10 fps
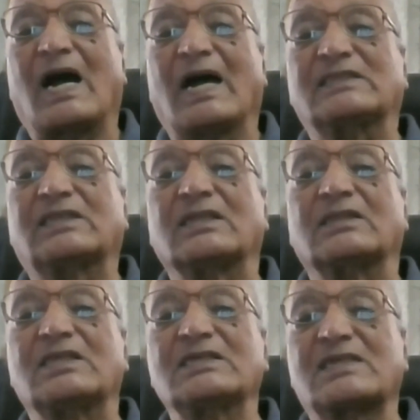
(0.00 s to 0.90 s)
I
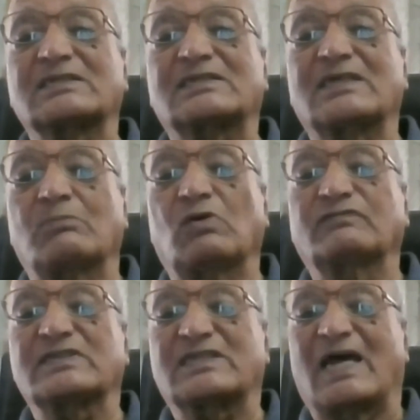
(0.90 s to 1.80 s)
think these are some
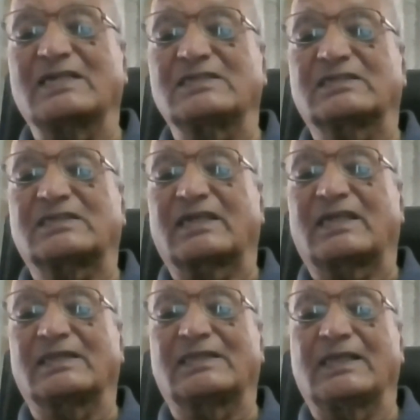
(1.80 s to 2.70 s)
of the challenges I
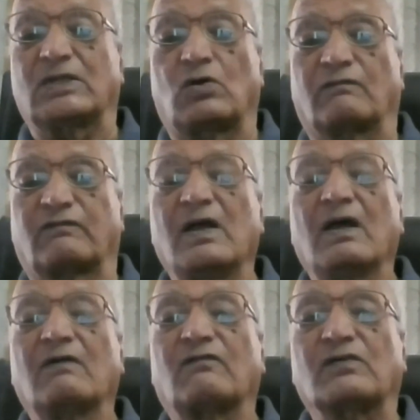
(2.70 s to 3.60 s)
can think of
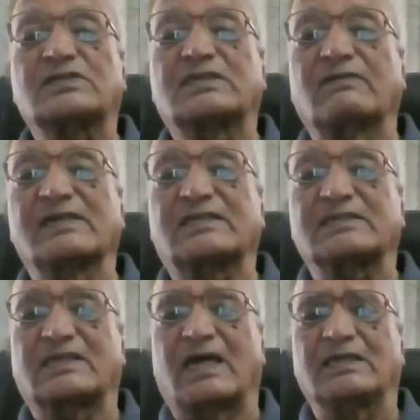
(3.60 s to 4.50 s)
for civil
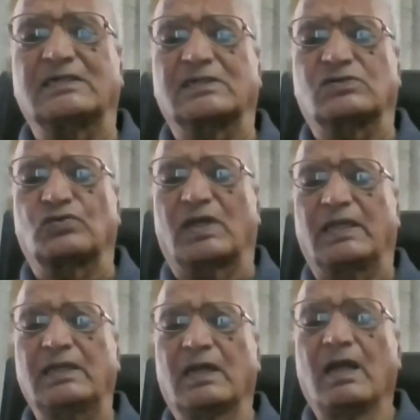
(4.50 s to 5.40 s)
society
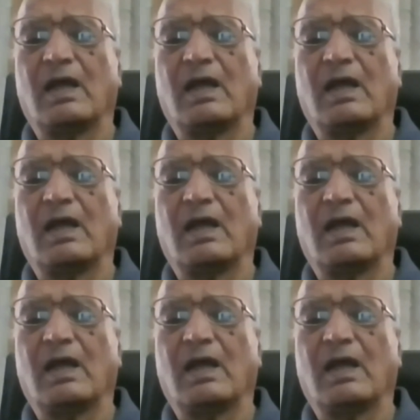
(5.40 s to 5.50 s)
today.